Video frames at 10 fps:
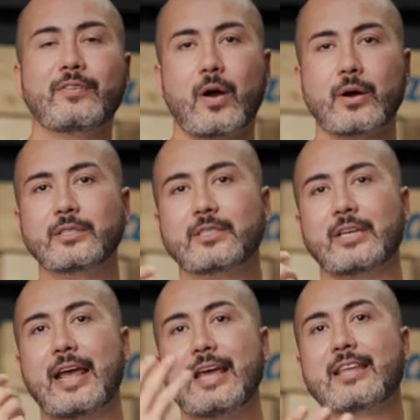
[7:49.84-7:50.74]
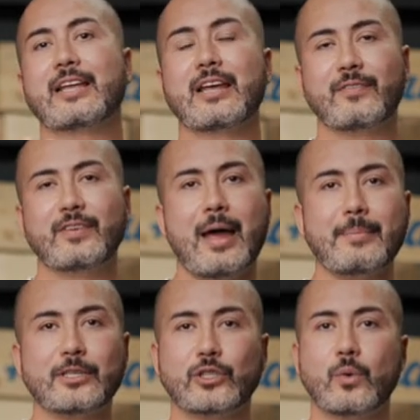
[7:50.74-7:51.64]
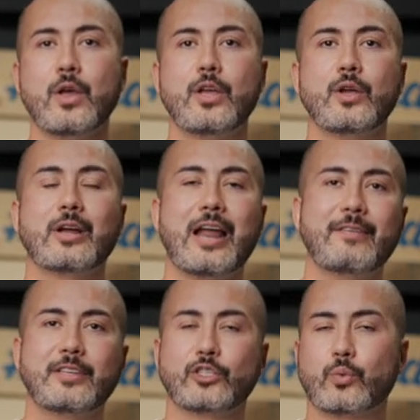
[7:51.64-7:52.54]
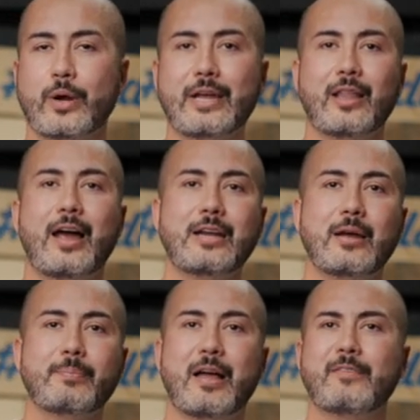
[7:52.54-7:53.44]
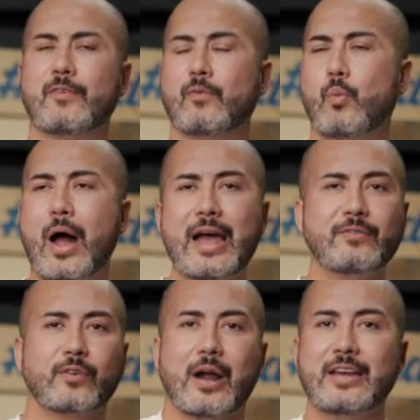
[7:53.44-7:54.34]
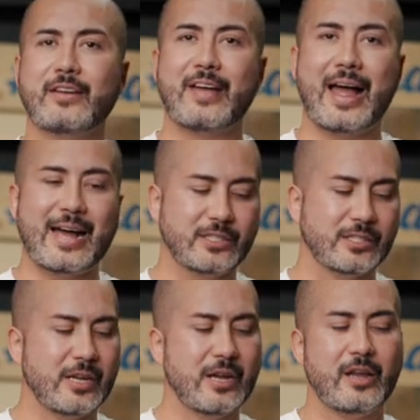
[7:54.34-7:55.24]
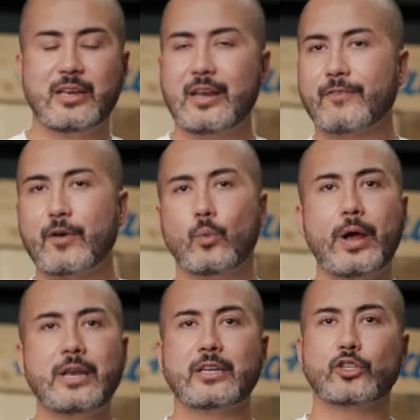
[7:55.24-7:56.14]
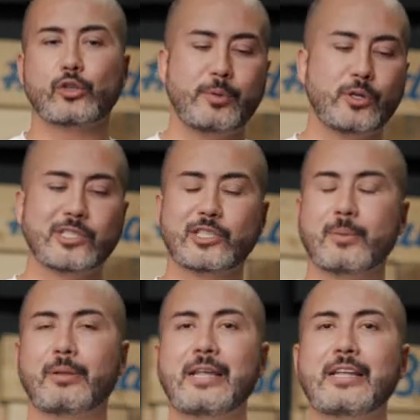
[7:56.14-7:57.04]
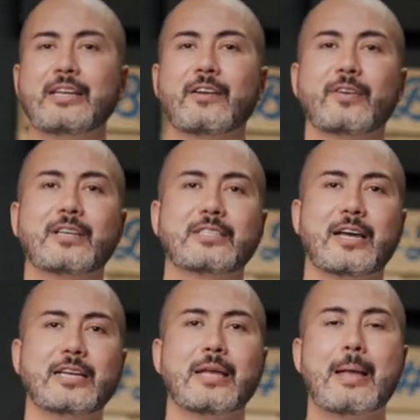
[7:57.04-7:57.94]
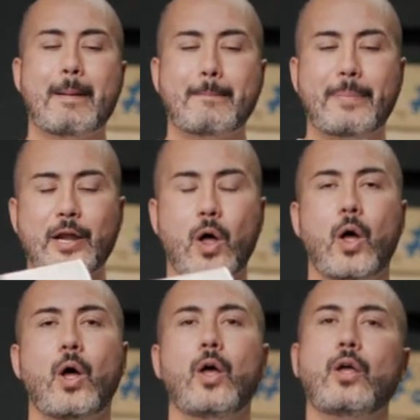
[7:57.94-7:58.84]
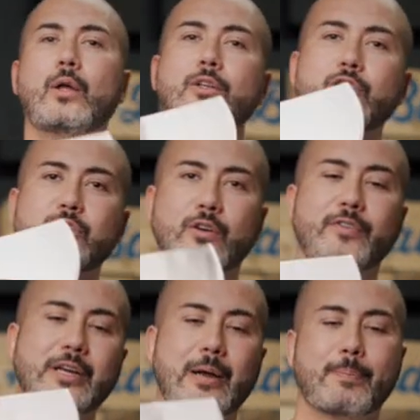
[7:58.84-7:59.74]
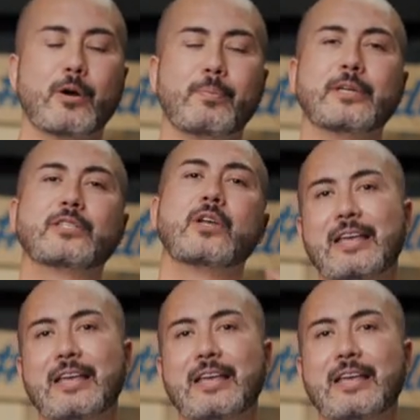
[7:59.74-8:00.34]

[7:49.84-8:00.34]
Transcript: of Hearts, and the King of Diamonds. So you're gonna have this great lineup of a wide variety of axes, different weight distributions, completely different designs, but all serving a purpose.